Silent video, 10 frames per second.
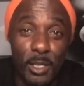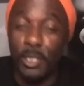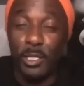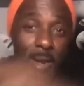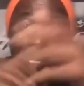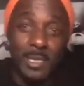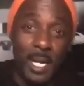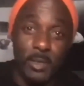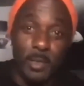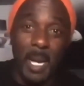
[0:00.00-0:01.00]
cracked
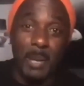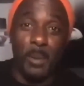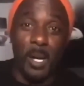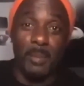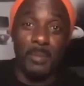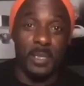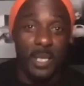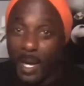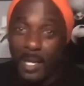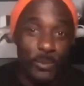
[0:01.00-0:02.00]
out the bagpipes
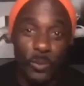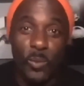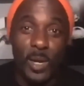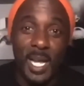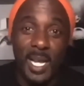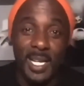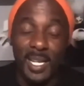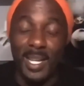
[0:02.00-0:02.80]
and we had